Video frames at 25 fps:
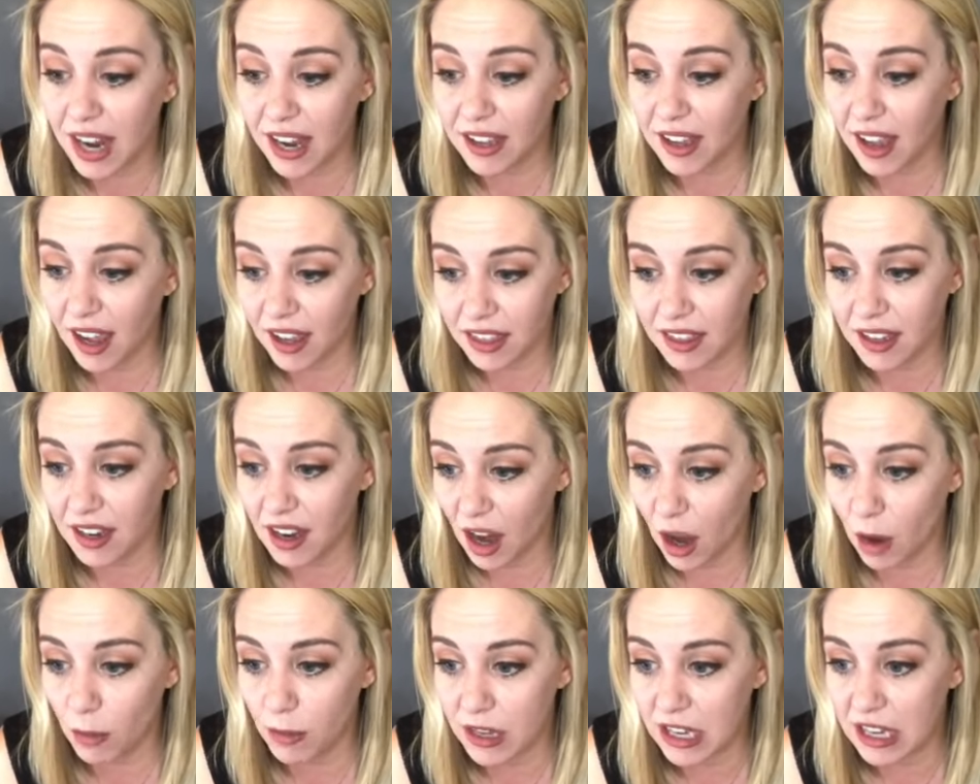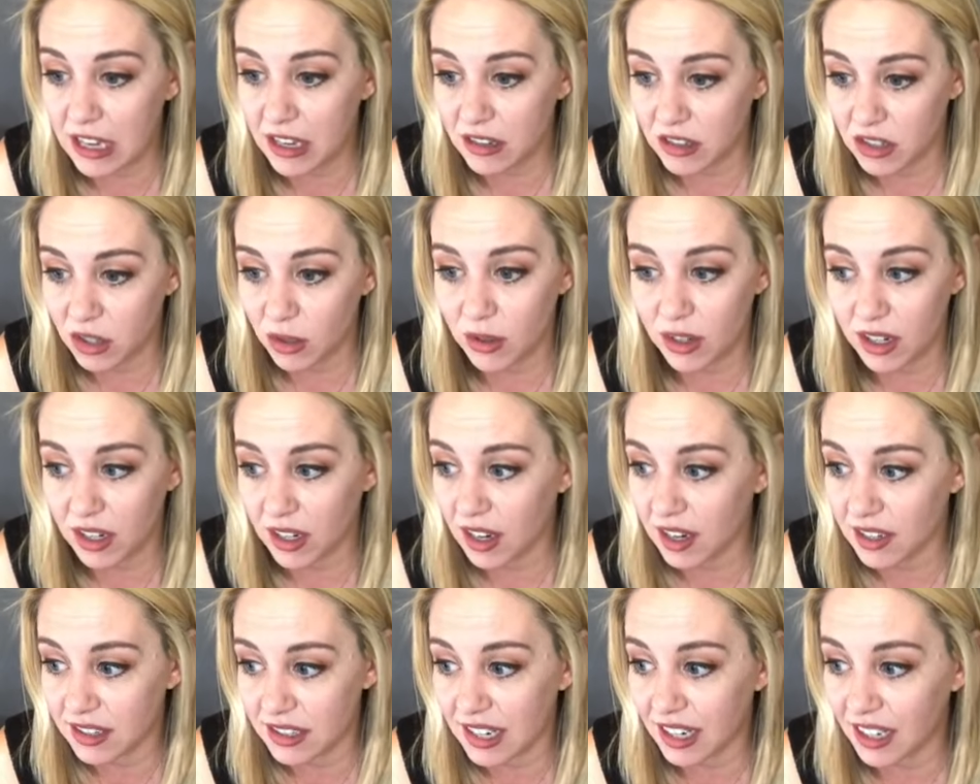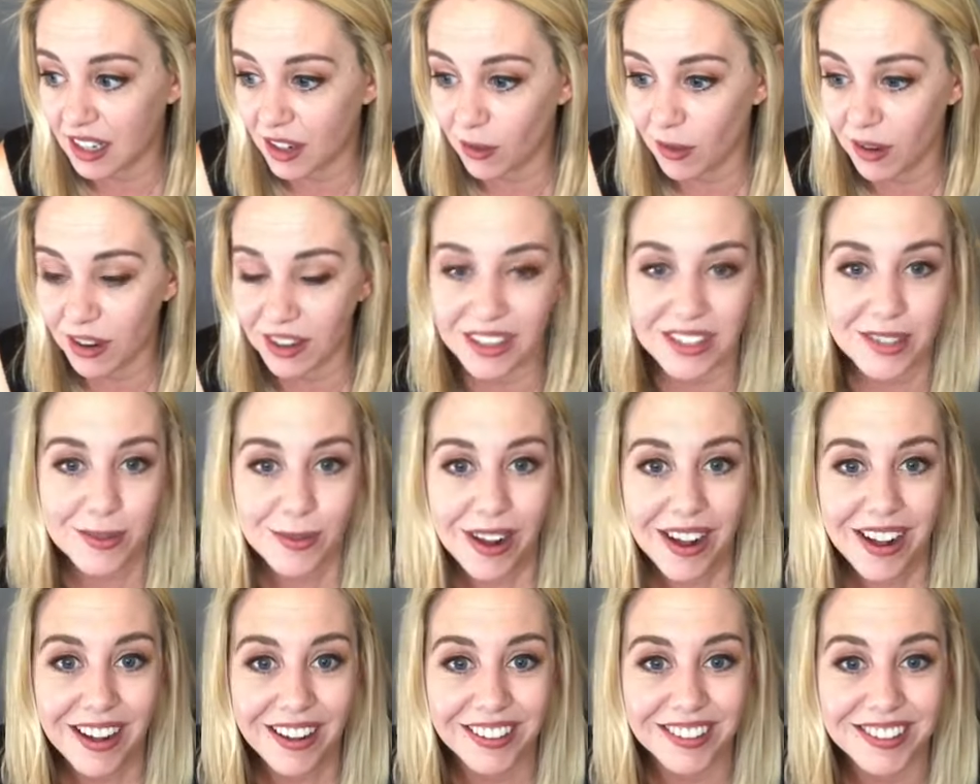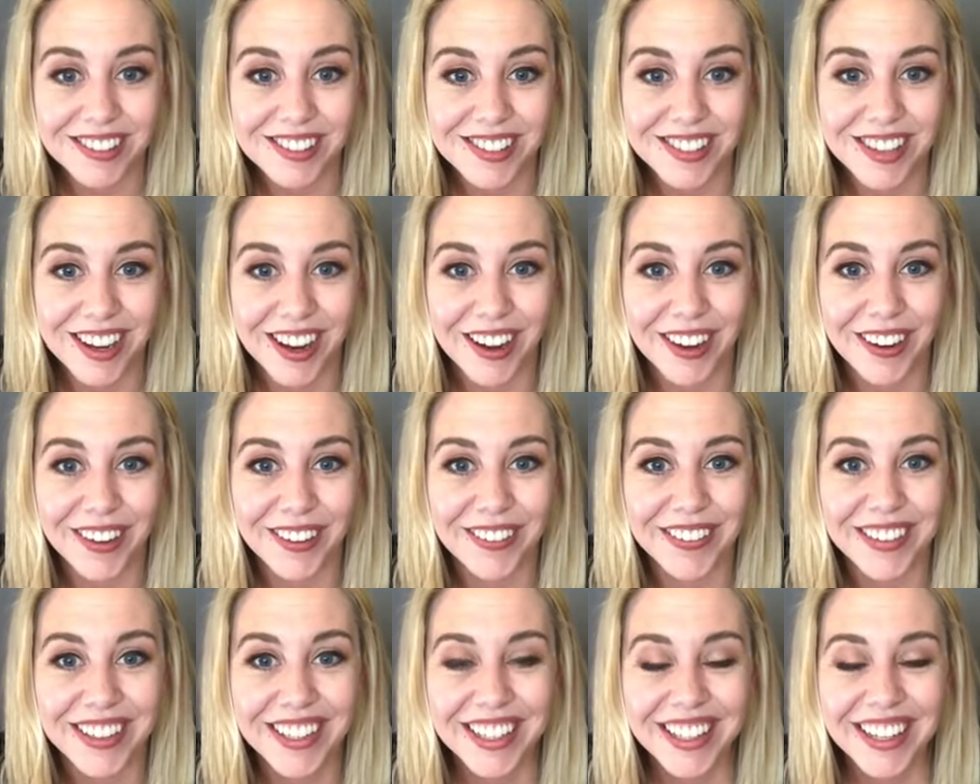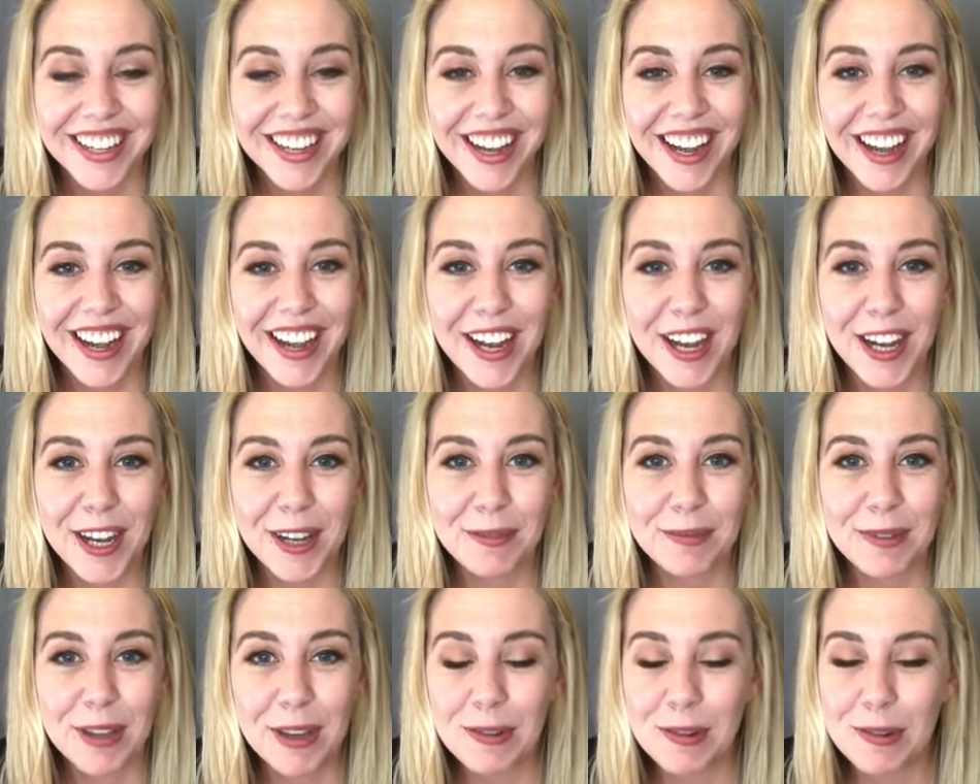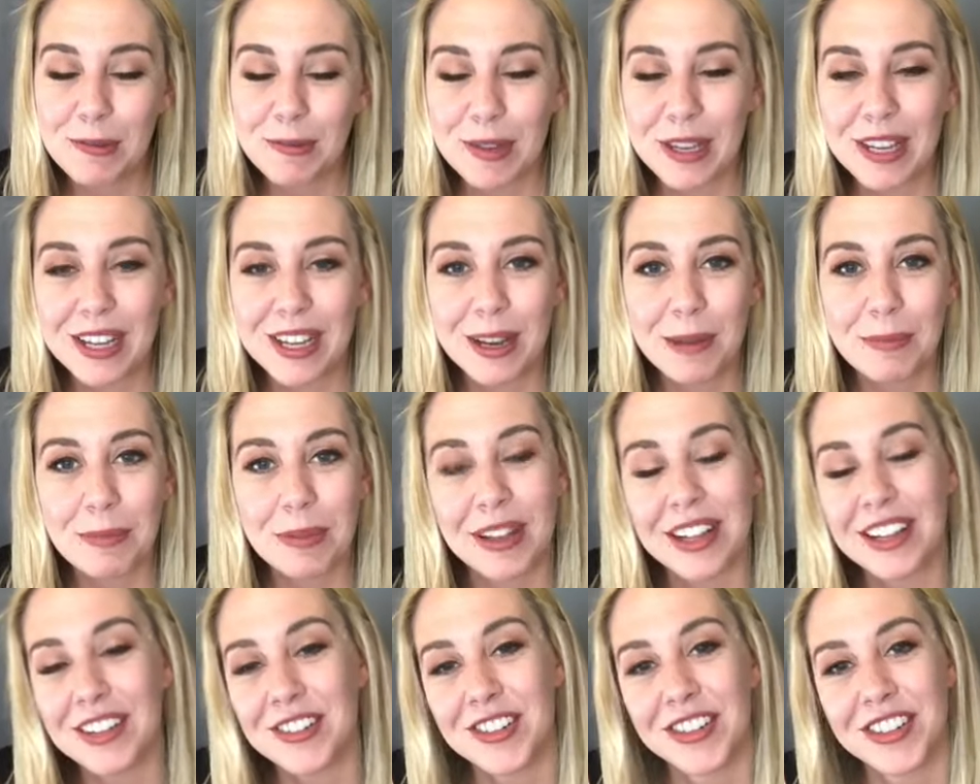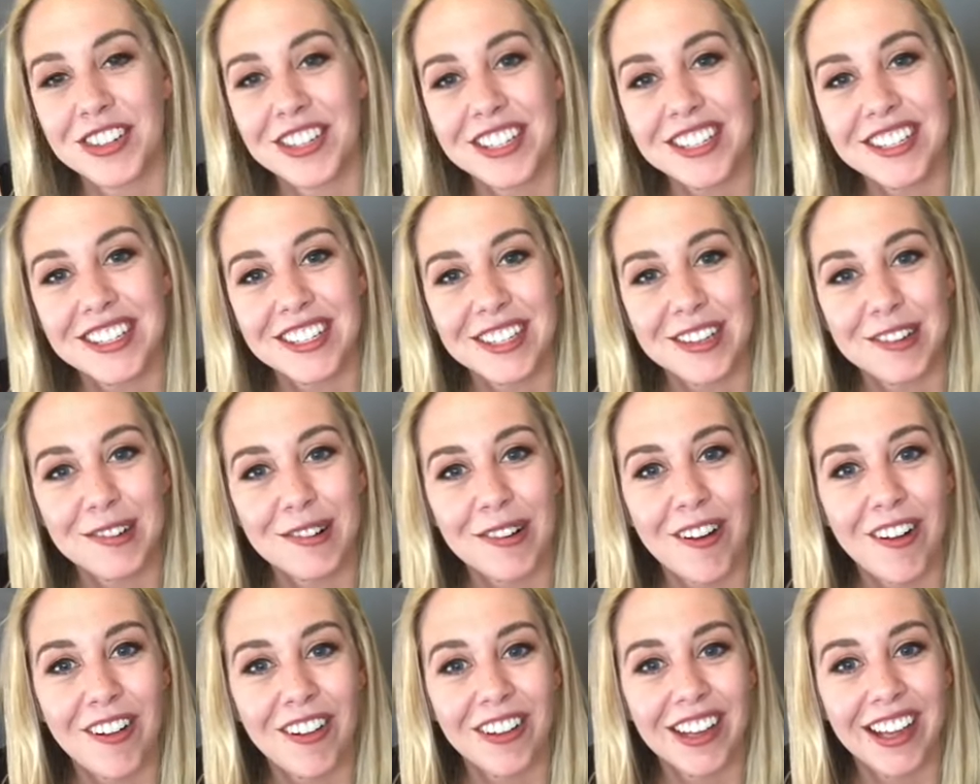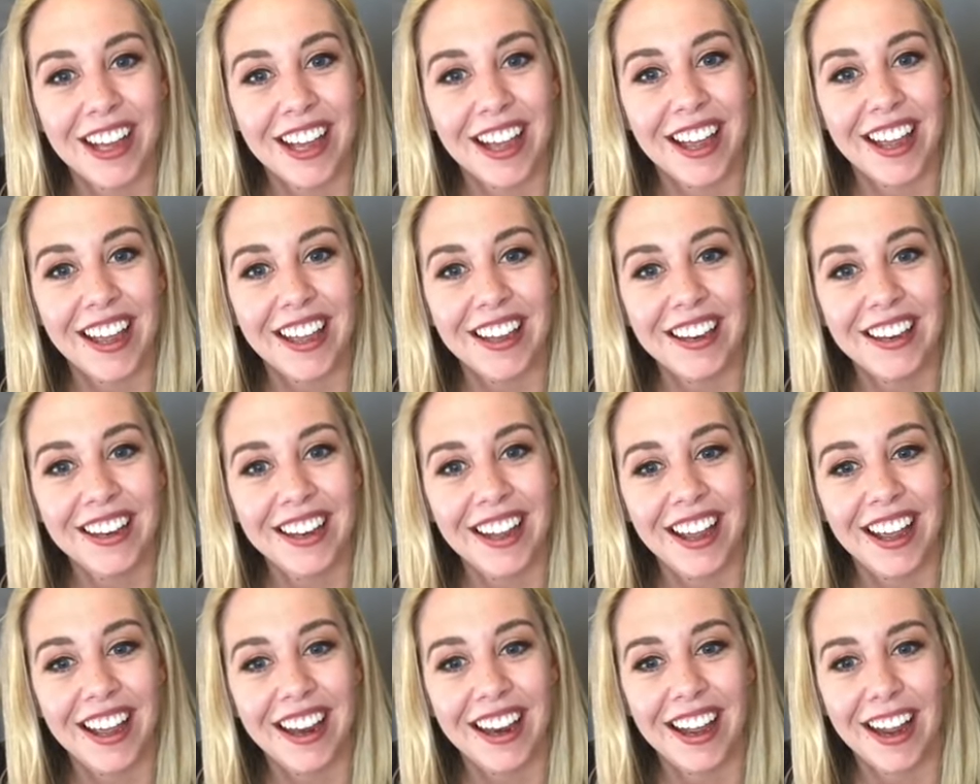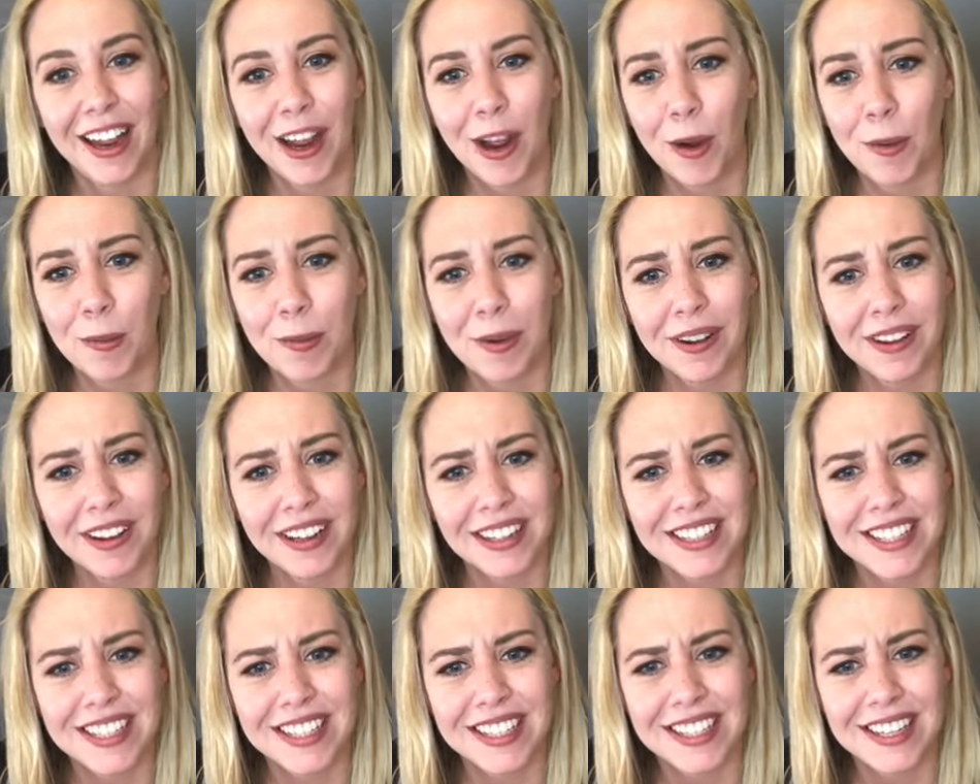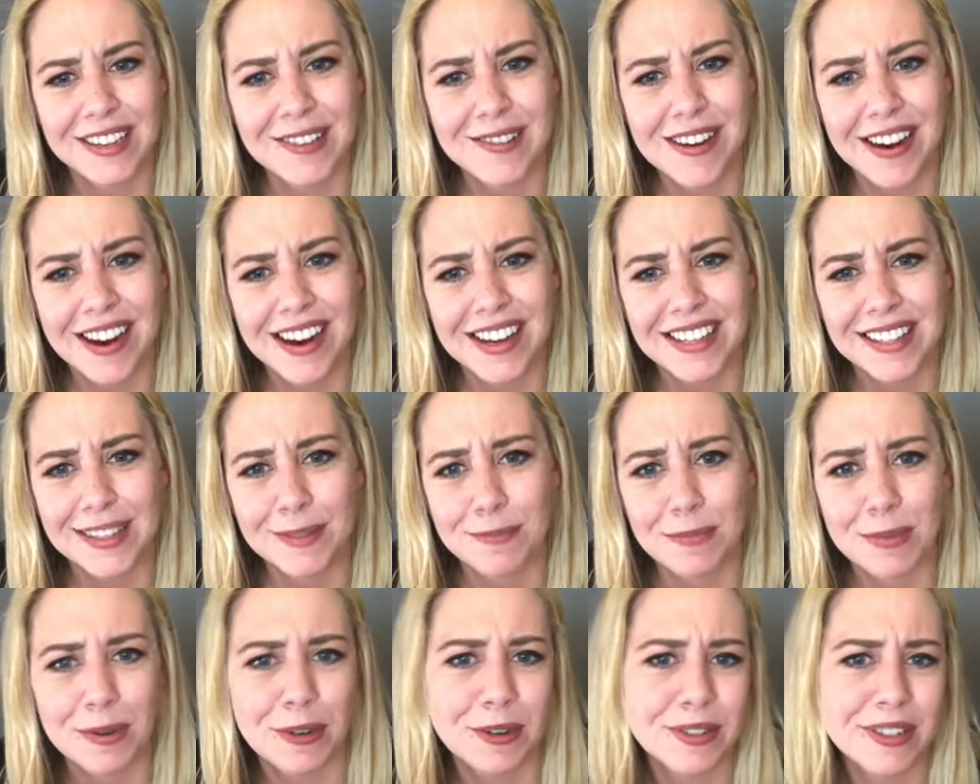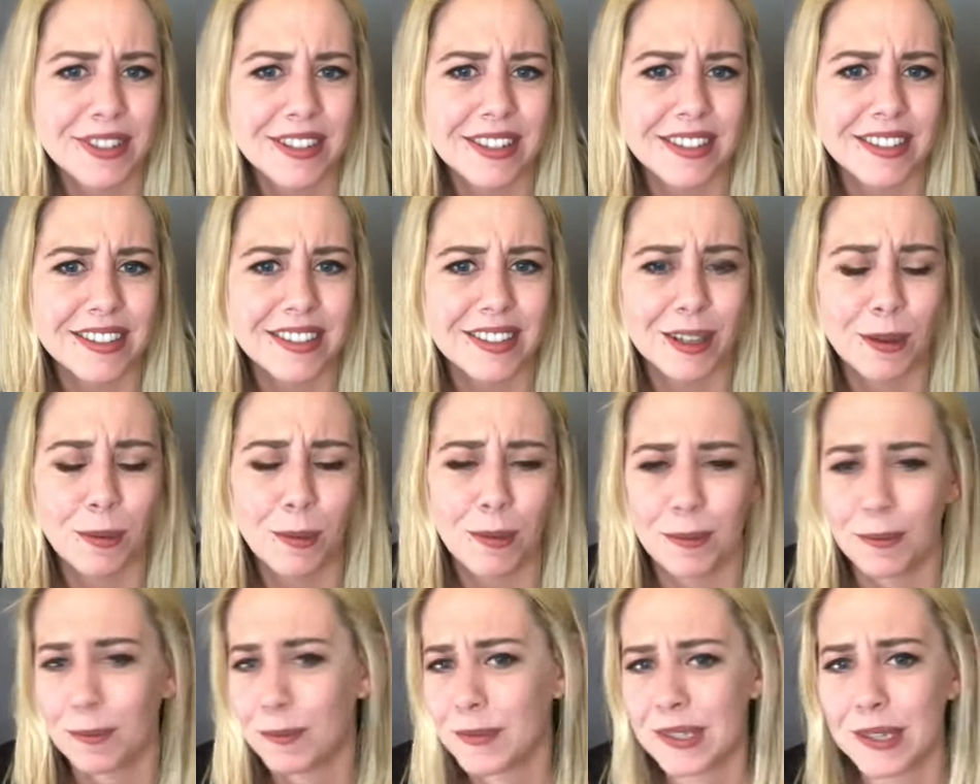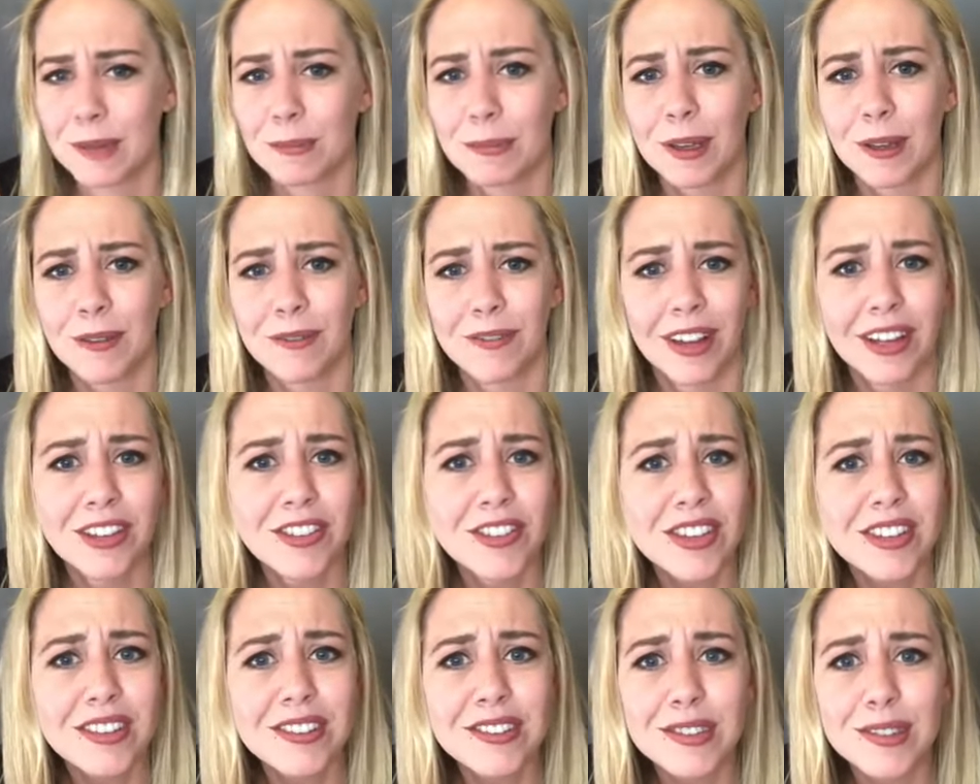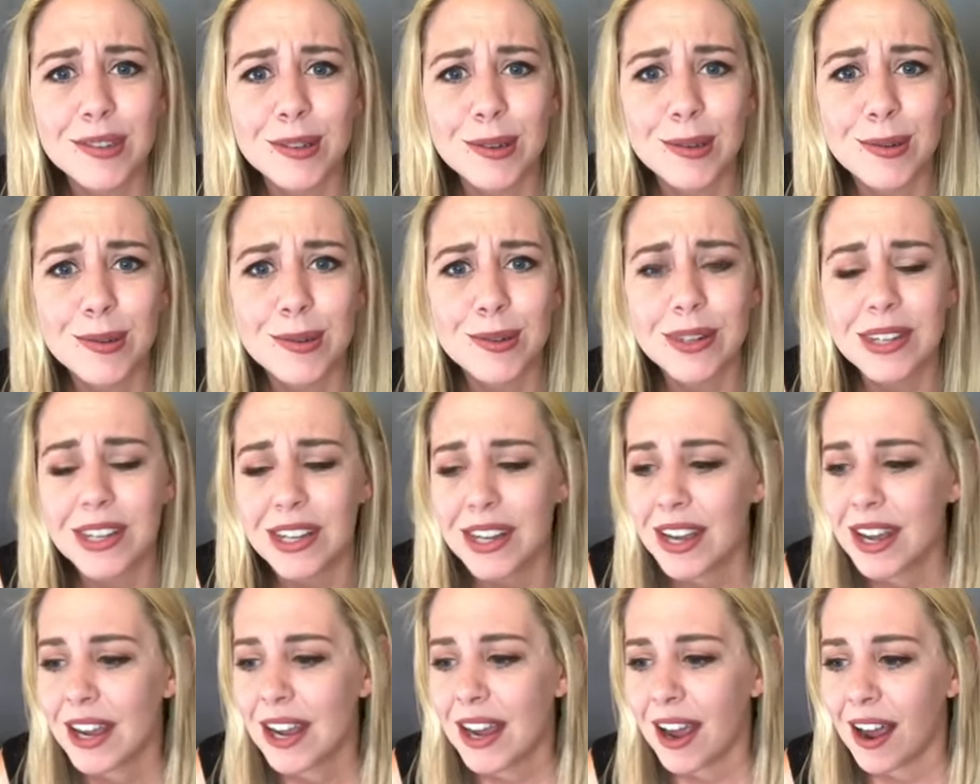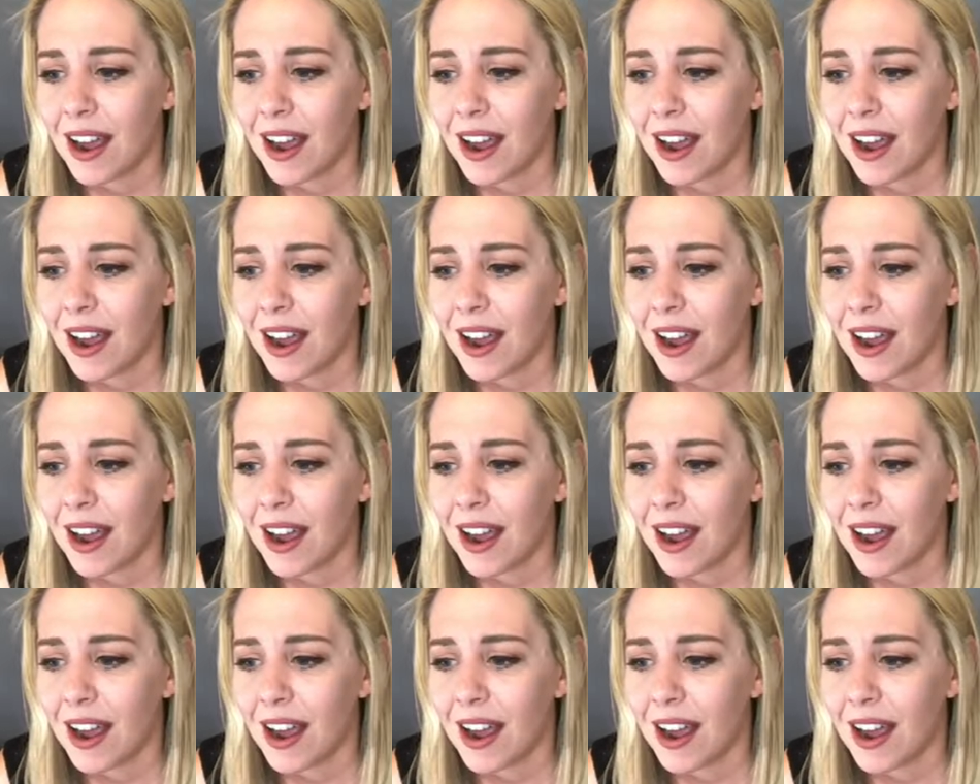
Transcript: I, I think I'll be doing a second one as well. So um, it would be a pleasure to see you all again, and I hope I'll get to see you guys in person at some, some conventions soon.